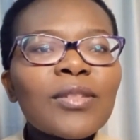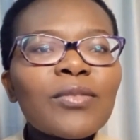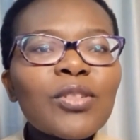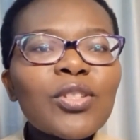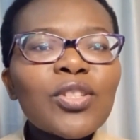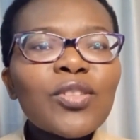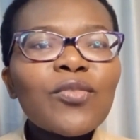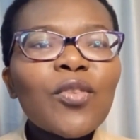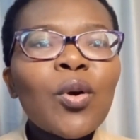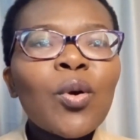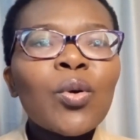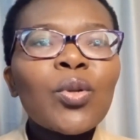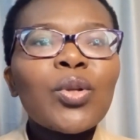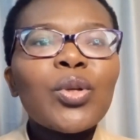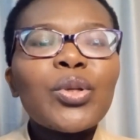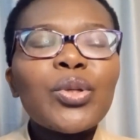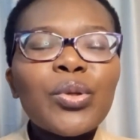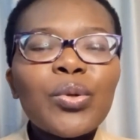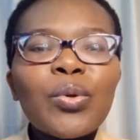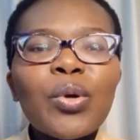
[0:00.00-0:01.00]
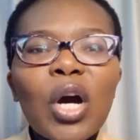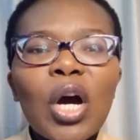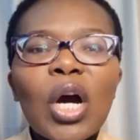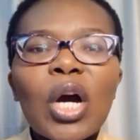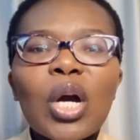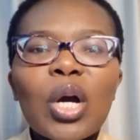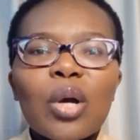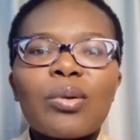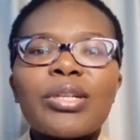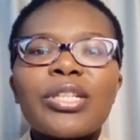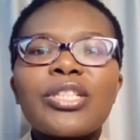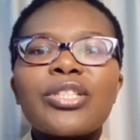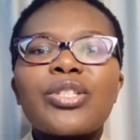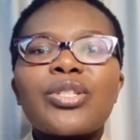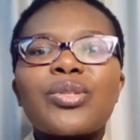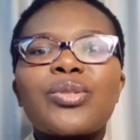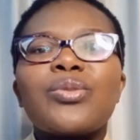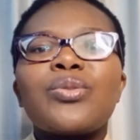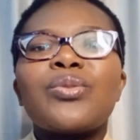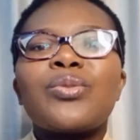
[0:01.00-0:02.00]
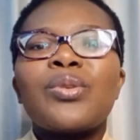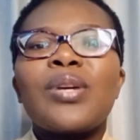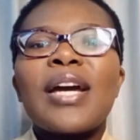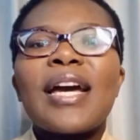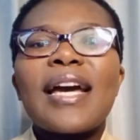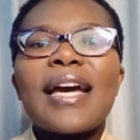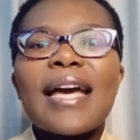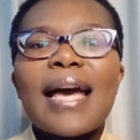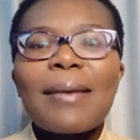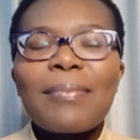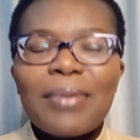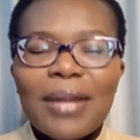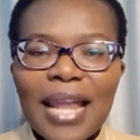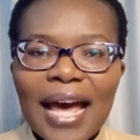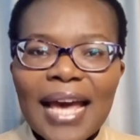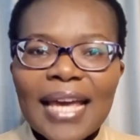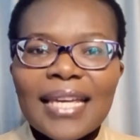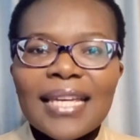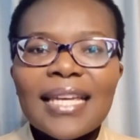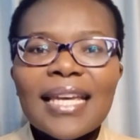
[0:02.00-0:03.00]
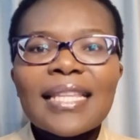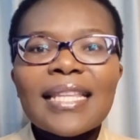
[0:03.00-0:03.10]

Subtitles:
First of all, you are going to apply,